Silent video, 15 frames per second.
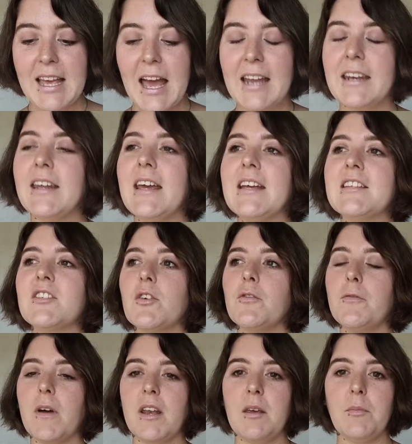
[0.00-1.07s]
And it's so
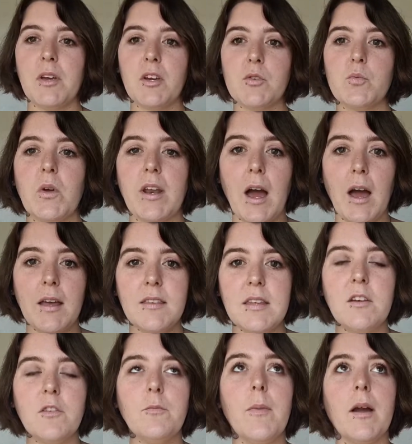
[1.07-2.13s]
funny because when I
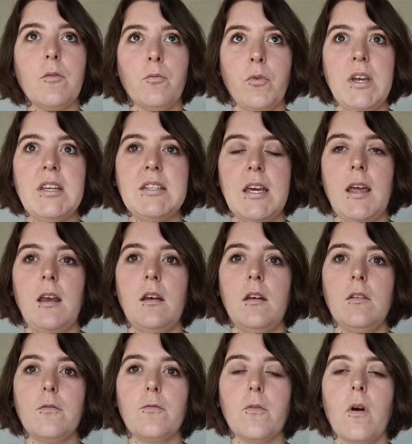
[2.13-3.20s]
think of my reading
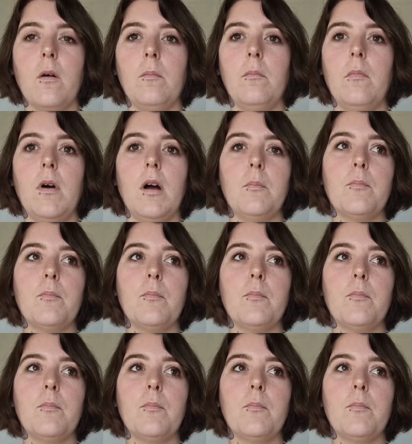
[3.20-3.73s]
from